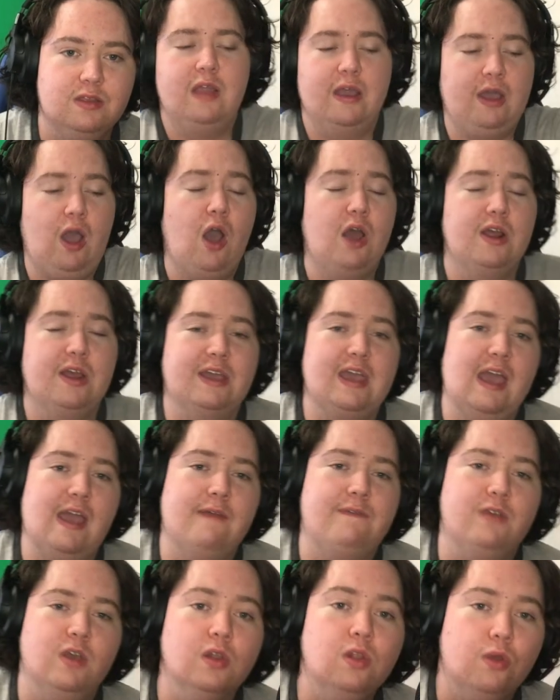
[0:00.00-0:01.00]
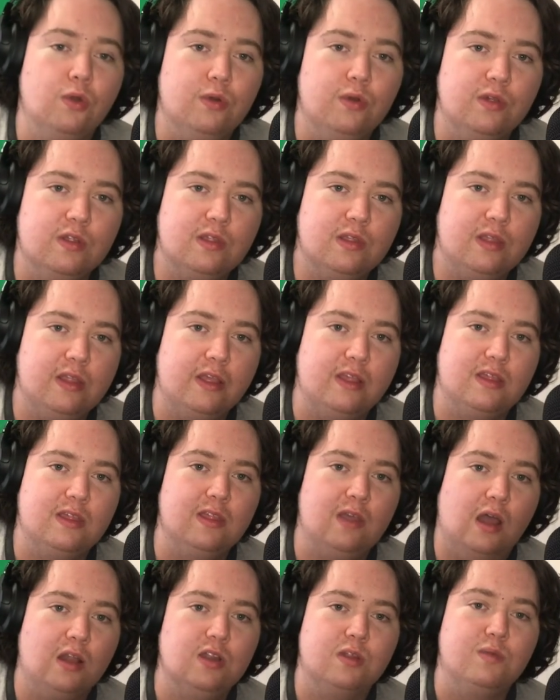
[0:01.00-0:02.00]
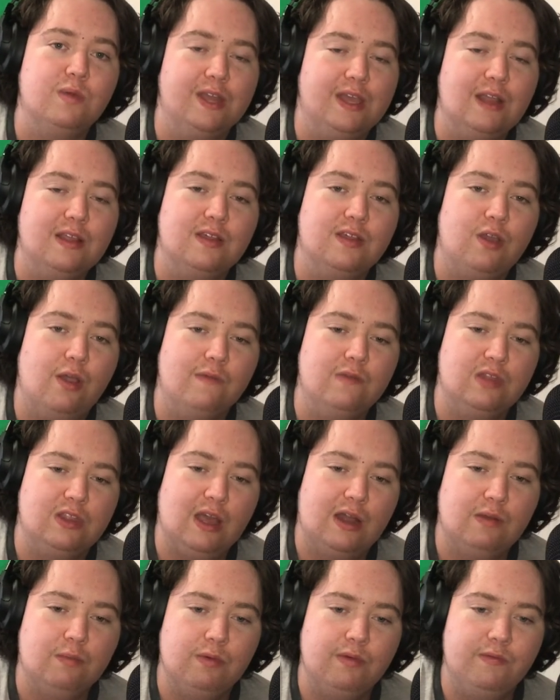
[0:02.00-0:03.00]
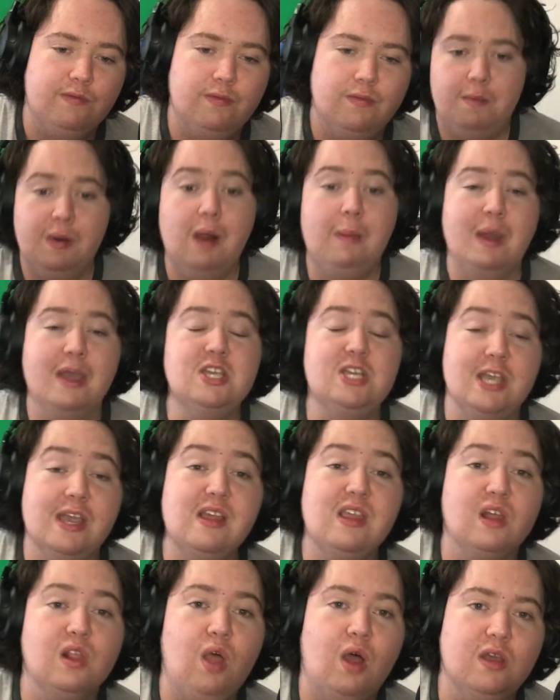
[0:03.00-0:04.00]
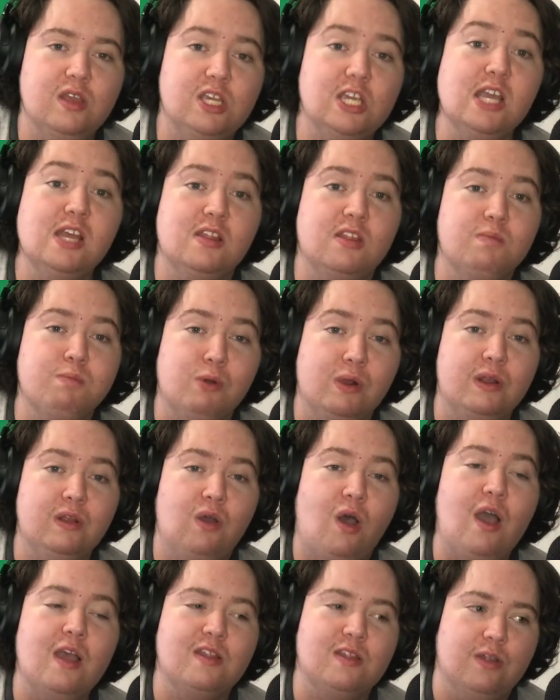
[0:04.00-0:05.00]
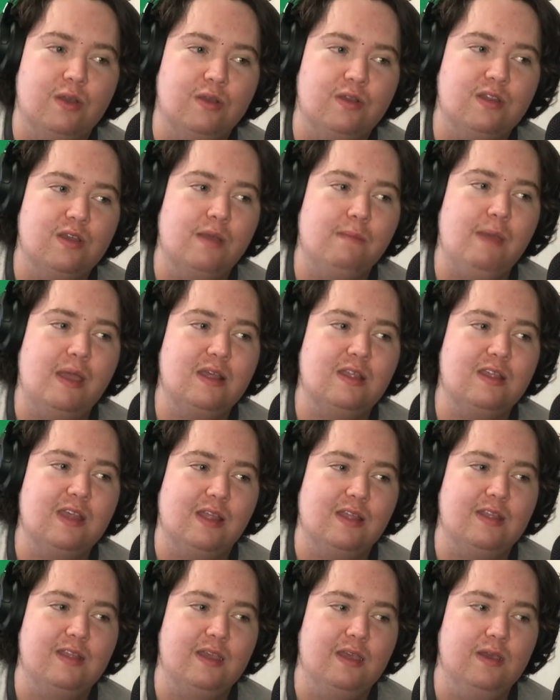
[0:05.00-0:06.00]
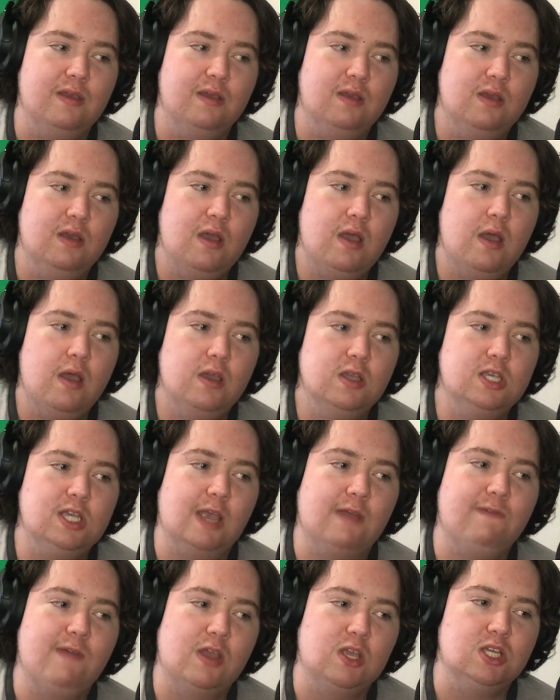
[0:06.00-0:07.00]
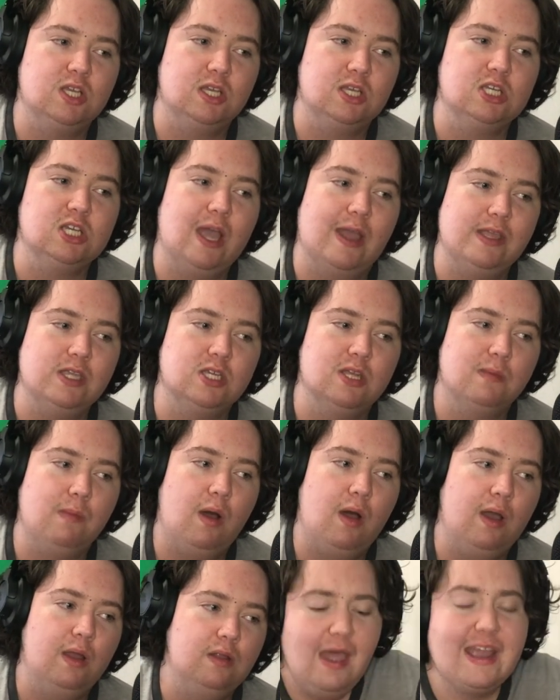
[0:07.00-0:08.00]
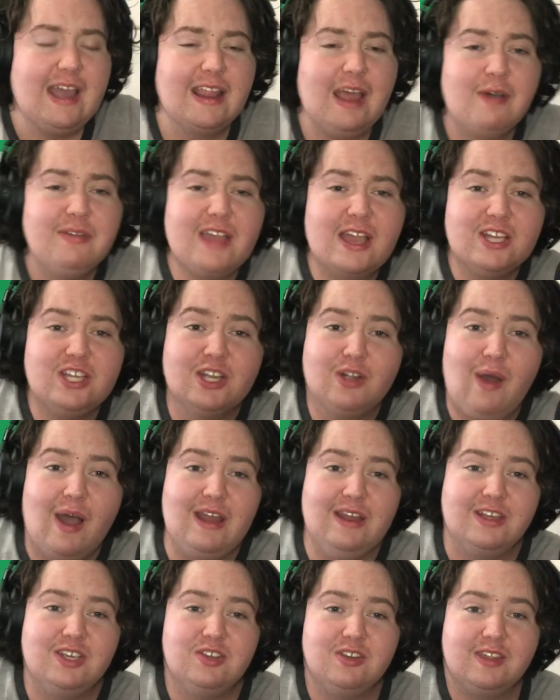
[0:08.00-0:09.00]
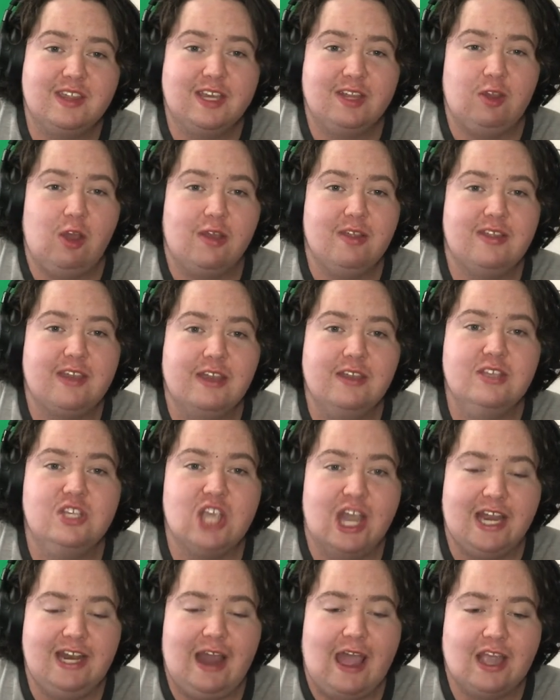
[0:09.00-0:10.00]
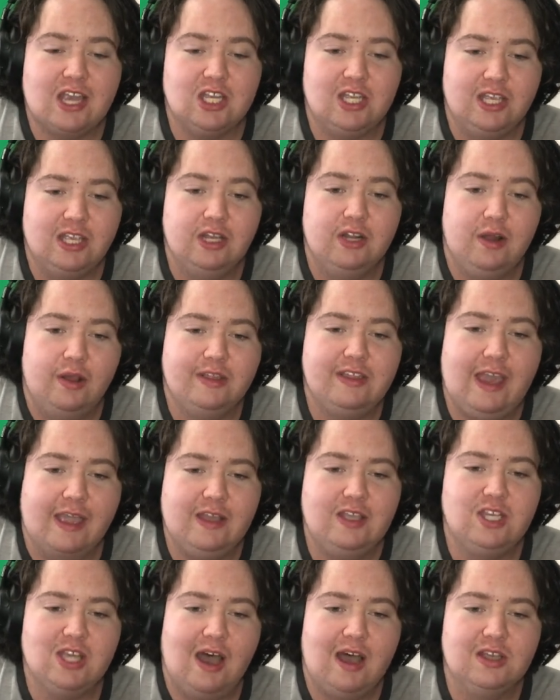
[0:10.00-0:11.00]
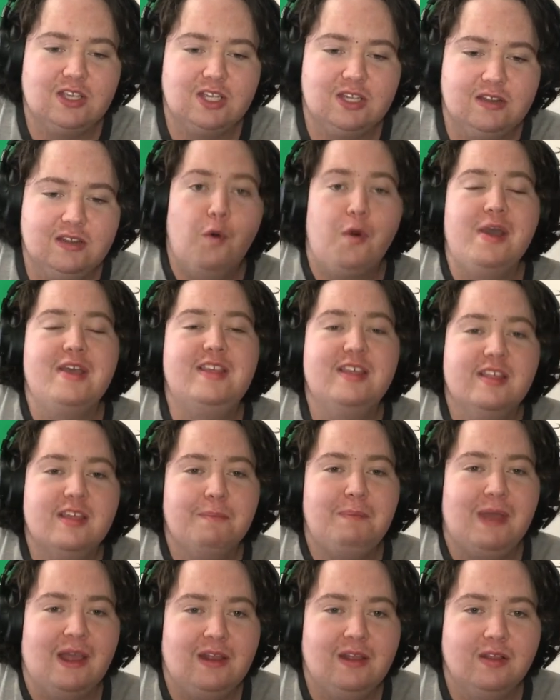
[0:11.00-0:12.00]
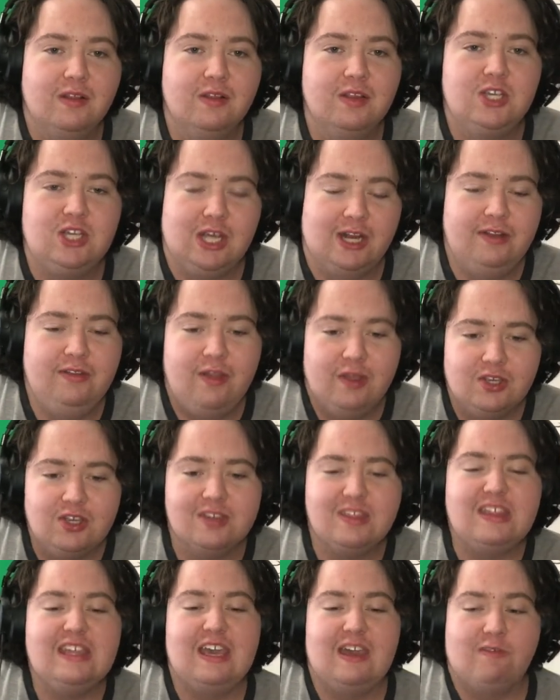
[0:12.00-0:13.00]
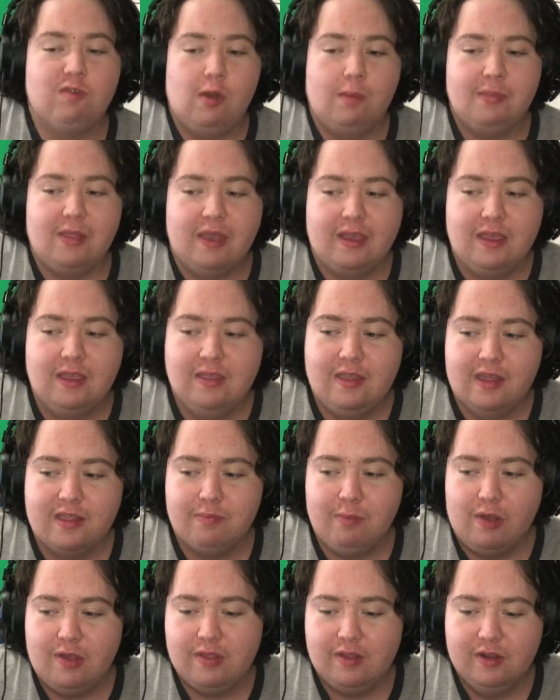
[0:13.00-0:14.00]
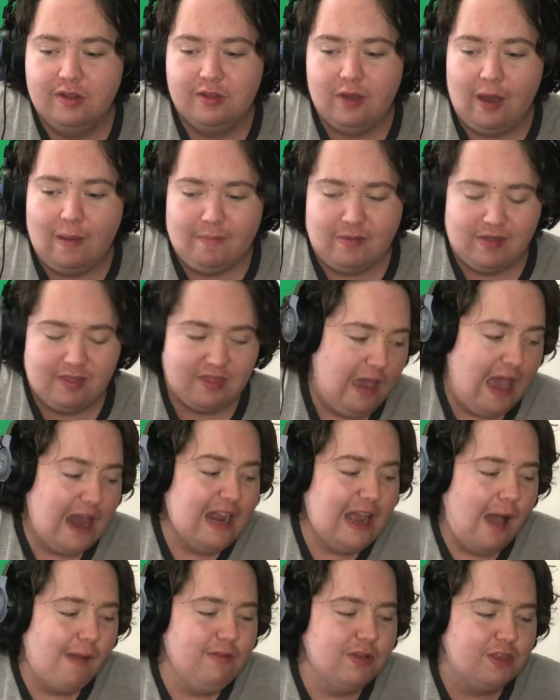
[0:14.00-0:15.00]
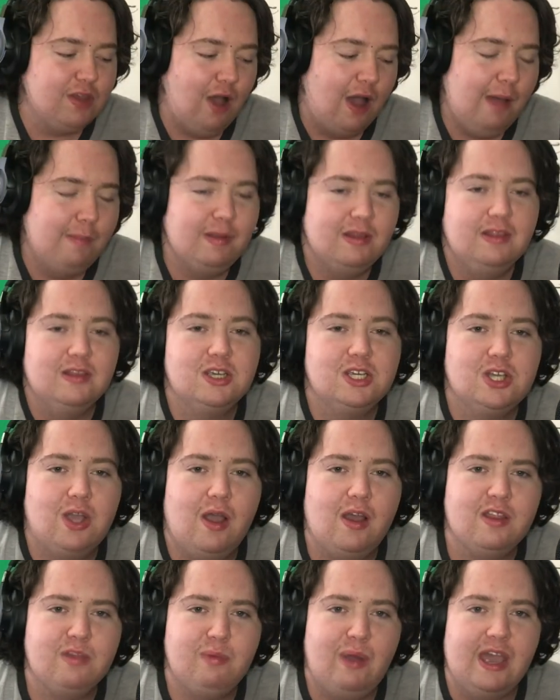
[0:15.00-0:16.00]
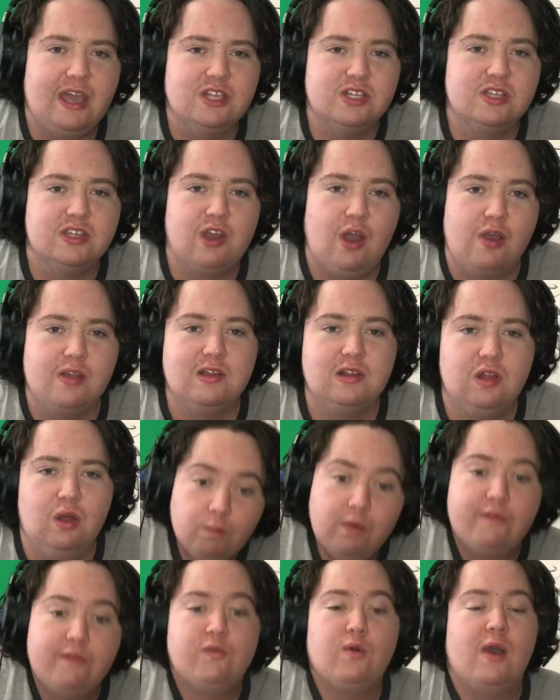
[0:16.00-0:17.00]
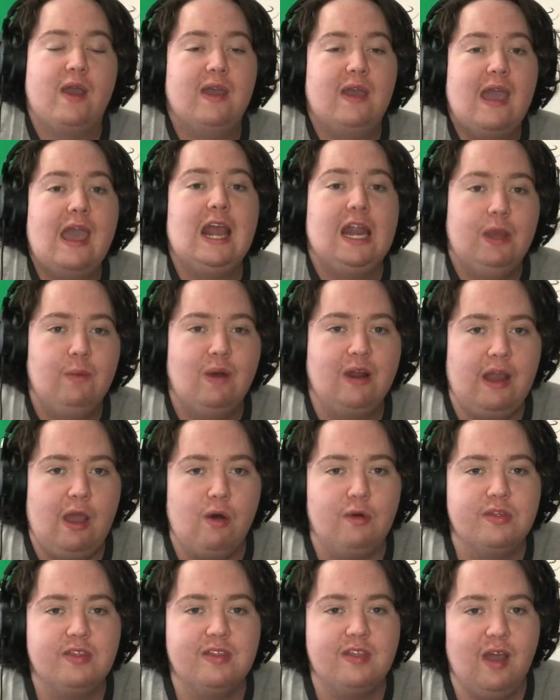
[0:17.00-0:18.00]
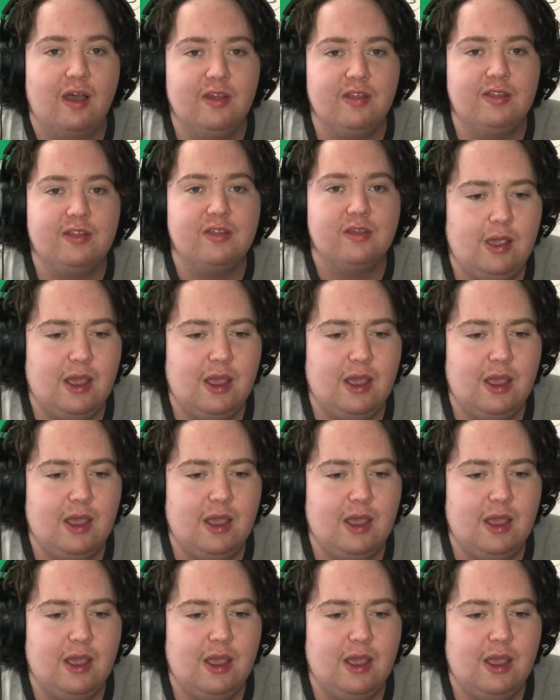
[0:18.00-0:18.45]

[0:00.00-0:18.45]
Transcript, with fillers: Like, I don't care if you lose. Let's, I just want to get this over and done with. But, I mean, she is a lot, she is pretty nice, though, so it makes sense that she eventually changed her mind. Okay, that was actually quite interesting though, seeing Gene actually, you know, take charge and voice his opinion on shit and not just give up like he does most of the time. Because any other time in the show, I swear he just goes along with what anyone else does.